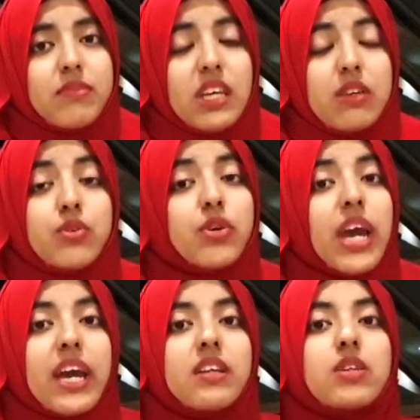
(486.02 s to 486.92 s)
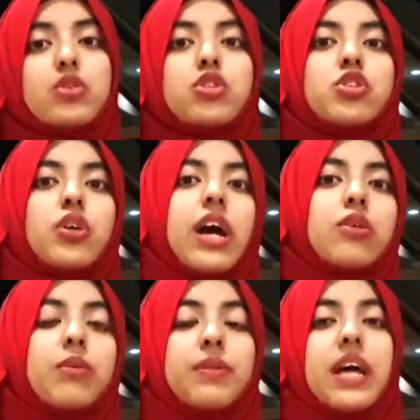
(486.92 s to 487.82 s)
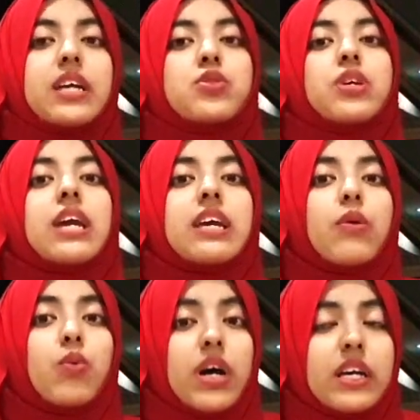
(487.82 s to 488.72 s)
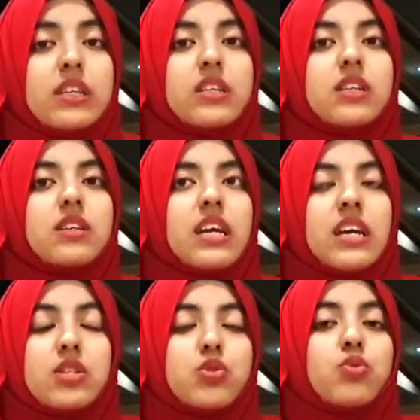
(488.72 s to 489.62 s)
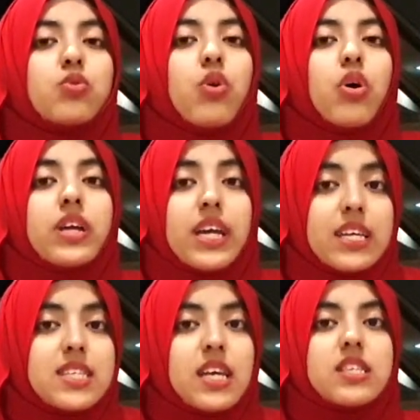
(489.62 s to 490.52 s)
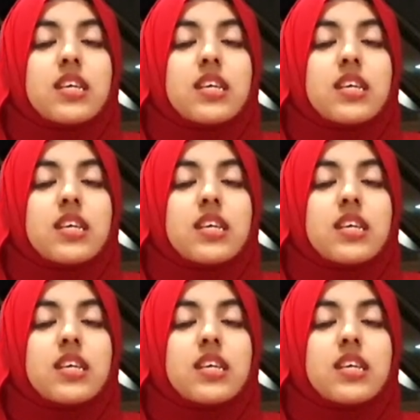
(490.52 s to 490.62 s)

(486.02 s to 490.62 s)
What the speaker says: if you can, you should try to apply to KK1, KK2 or KK6,